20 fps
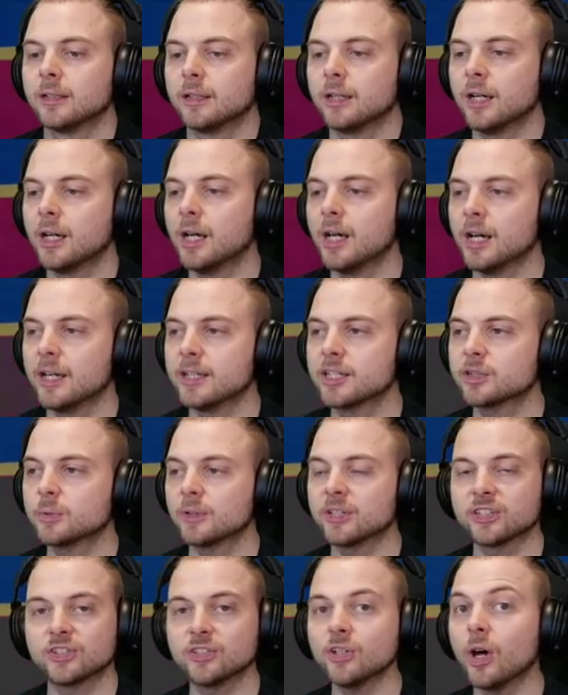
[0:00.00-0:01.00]
Uh, and this one
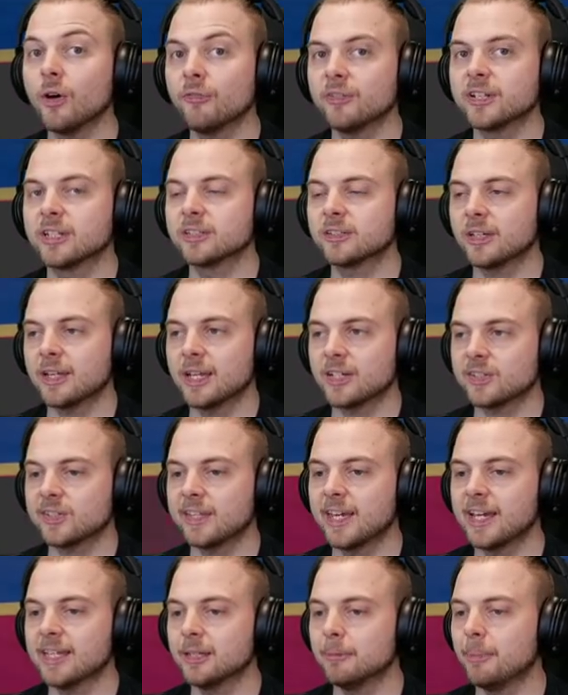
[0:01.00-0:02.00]
there's nothing until you actually
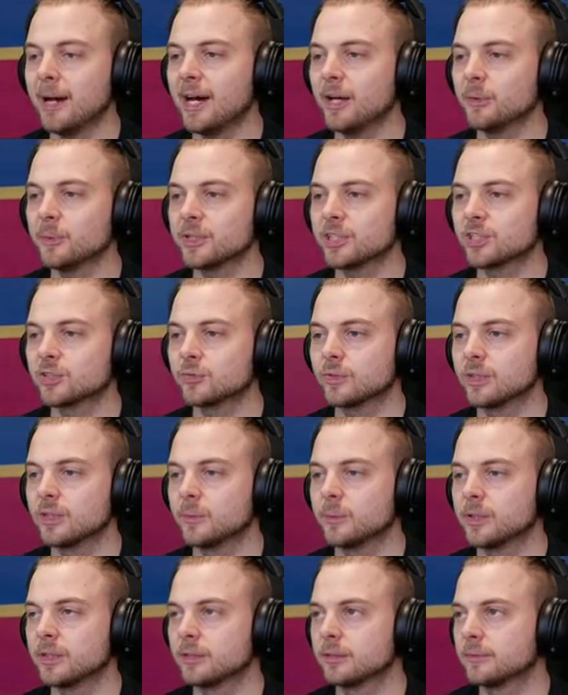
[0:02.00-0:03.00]
get in the battle, which is really
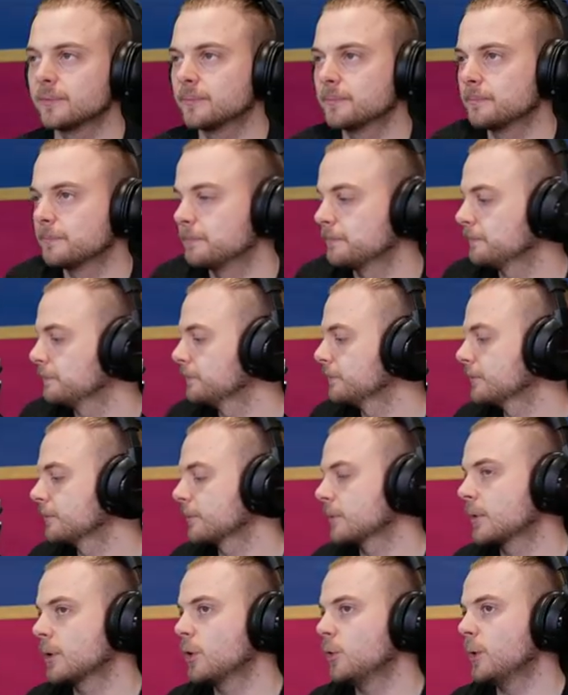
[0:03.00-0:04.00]
weird.
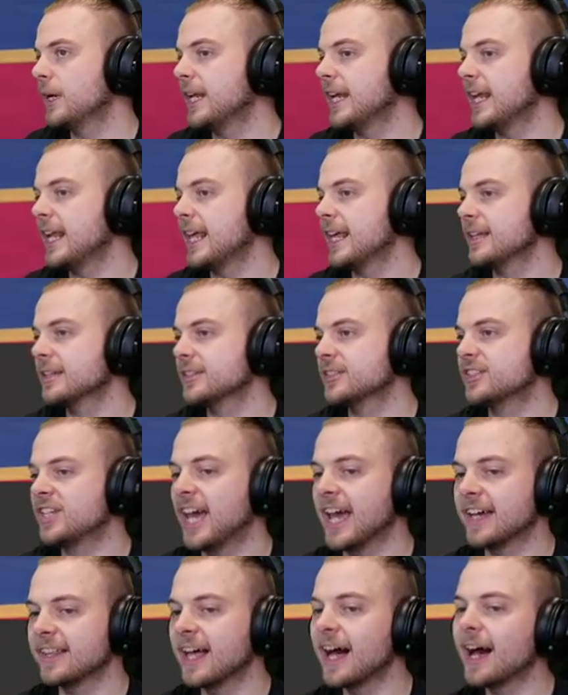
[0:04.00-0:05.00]
We did it!
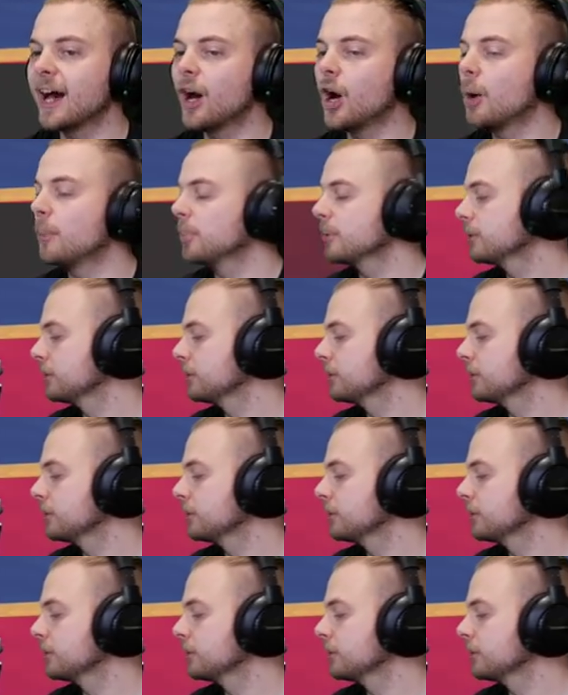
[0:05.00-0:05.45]
Take that hop!